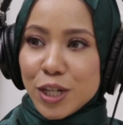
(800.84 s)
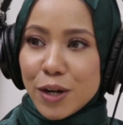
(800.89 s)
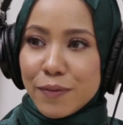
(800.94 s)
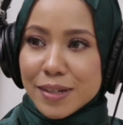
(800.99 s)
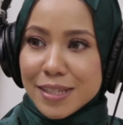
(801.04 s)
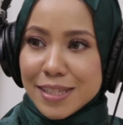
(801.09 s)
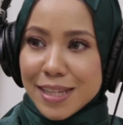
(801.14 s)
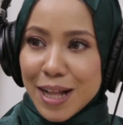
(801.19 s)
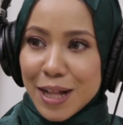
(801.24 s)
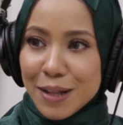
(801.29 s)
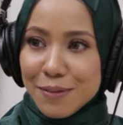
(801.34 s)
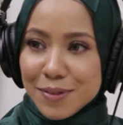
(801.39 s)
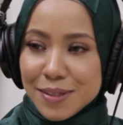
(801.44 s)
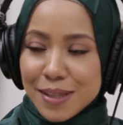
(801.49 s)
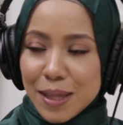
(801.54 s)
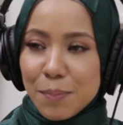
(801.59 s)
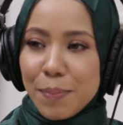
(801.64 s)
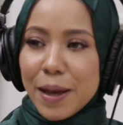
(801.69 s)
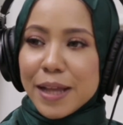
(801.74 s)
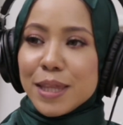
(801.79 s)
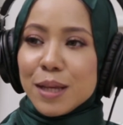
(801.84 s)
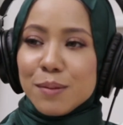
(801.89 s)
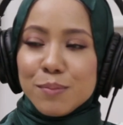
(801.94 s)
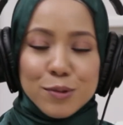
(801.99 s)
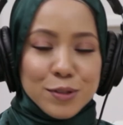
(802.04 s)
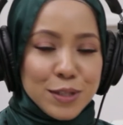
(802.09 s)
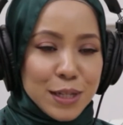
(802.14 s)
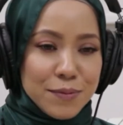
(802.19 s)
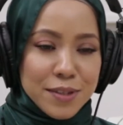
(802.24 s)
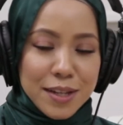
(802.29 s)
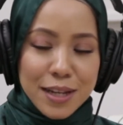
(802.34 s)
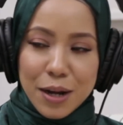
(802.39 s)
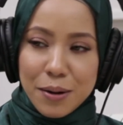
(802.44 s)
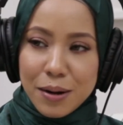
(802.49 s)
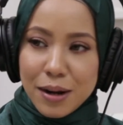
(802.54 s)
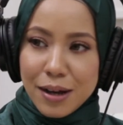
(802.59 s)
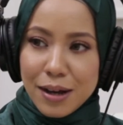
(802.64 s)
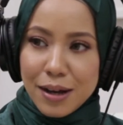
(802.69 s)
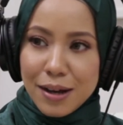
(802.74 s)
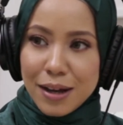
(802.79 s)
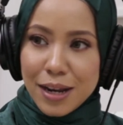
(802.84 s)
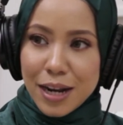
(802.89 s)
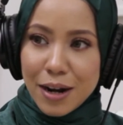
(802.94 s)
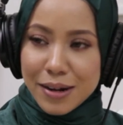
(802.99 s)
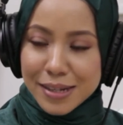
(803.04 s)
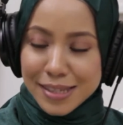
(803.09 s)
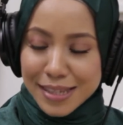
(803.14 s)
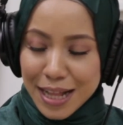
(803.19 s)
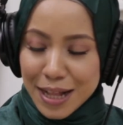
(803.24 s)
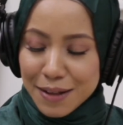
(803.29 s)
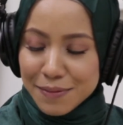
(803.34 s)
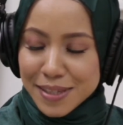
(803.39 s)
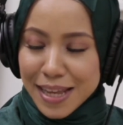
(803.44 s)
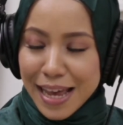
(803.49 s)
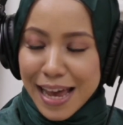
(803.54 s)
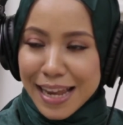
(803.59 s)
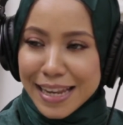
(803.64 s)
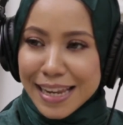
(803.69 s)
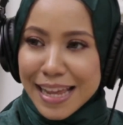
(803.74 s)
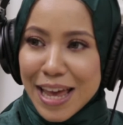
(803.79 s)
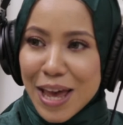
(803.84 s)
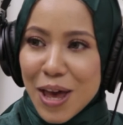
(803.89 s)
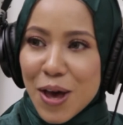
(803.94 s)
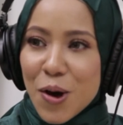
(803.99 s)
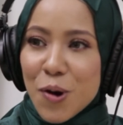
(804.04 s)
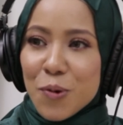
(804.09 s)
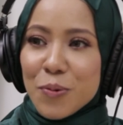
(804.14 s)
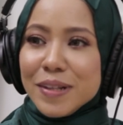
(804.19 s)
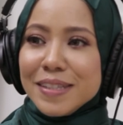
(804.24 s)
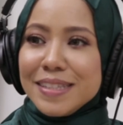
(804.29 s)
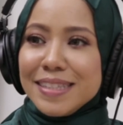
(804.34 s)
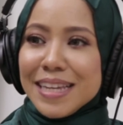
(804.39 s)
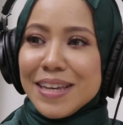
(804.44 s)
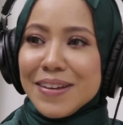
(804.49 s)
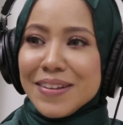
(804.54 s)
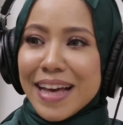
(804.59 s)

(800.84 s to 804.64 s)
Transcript: of ourselves, the better Muslims in ourselves. And we'll see you